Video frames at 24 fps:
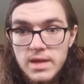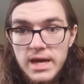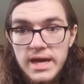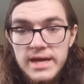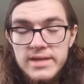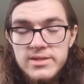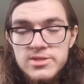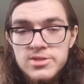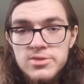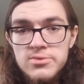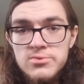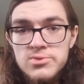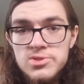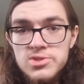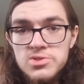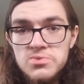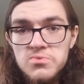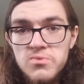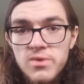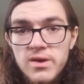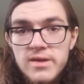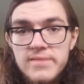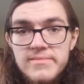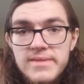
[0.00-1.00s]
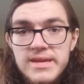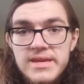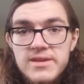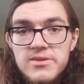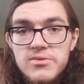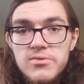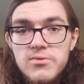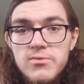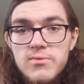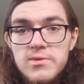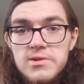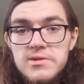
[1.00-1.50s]
I do just want to make
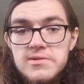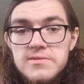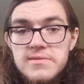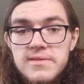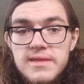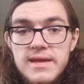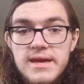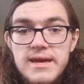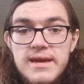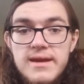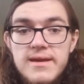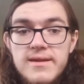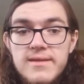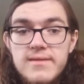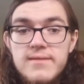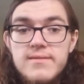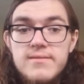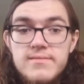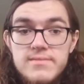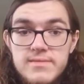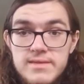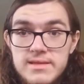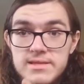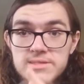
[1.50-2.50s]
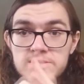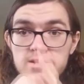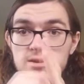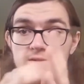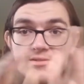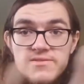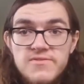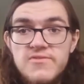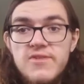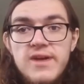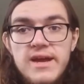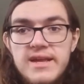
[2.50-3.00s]
you aware that this
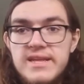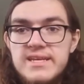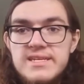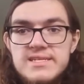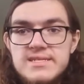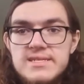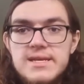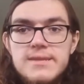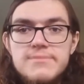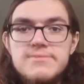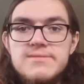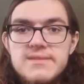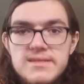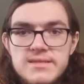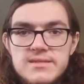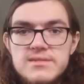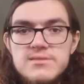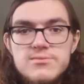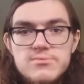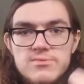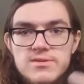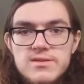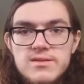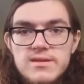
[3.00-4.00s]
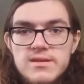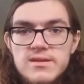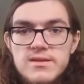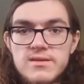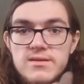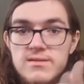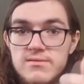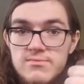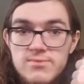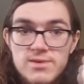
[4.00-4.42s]
goes for any substance, really,